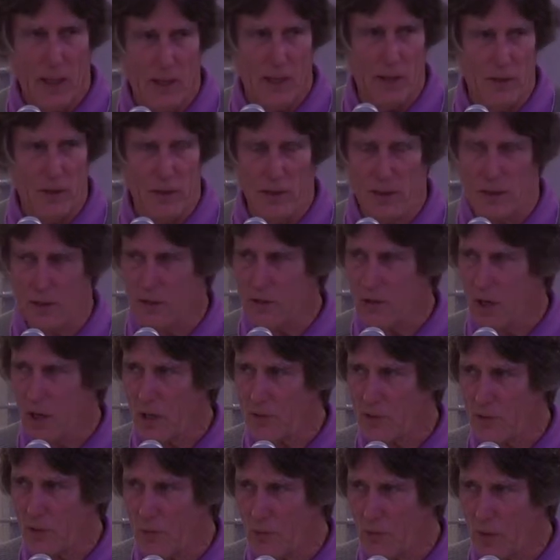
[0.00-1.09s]
Uh, you need to
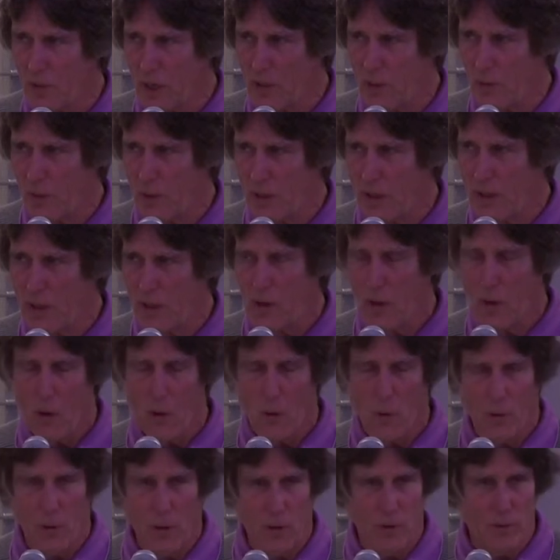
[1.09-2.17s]
talk to them right away.
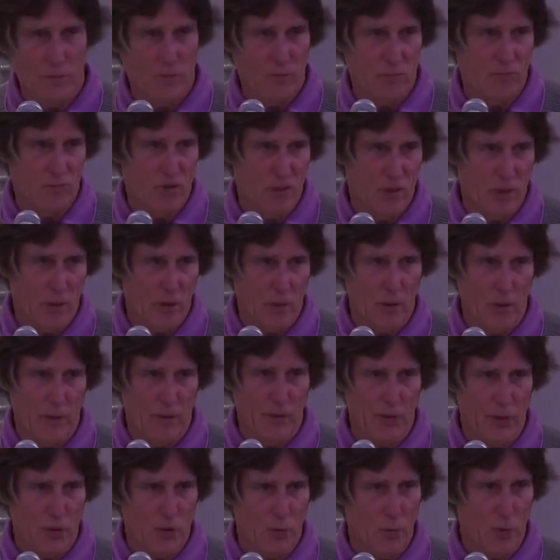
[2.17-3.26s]
Or 0 if
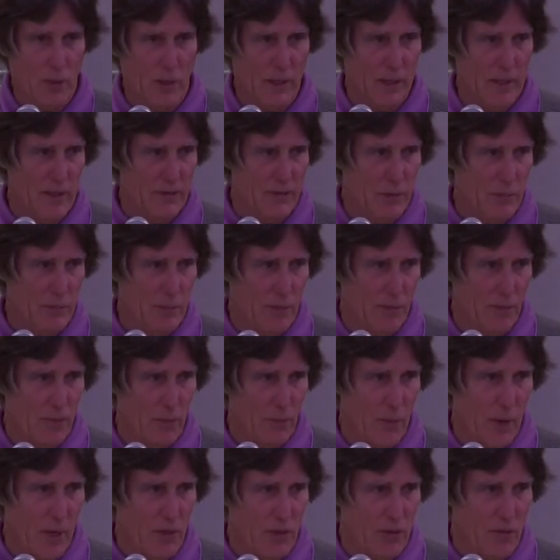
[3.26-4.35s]
you just want to leave some
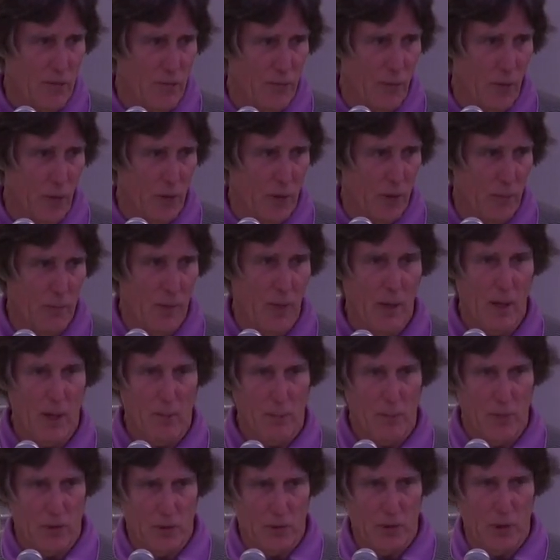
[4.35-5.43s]
information for them,
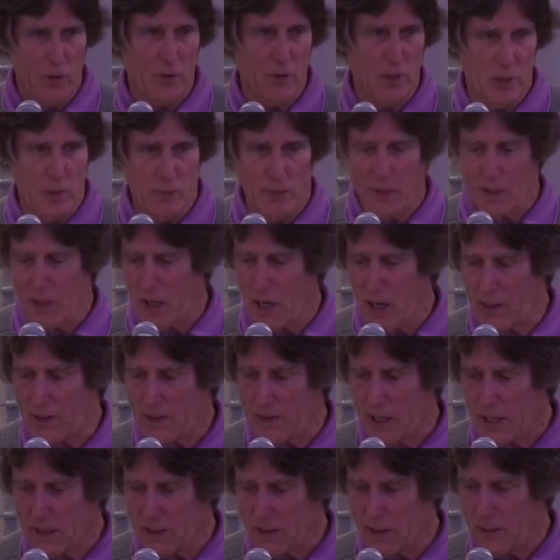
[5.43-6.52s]
but you don't need to be
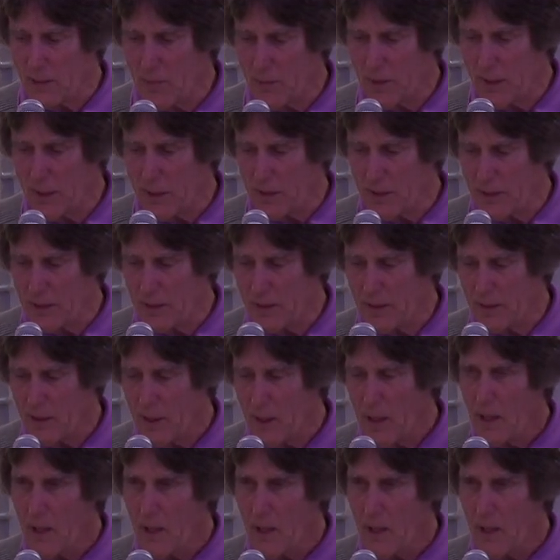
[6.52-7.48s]
contacted immediately.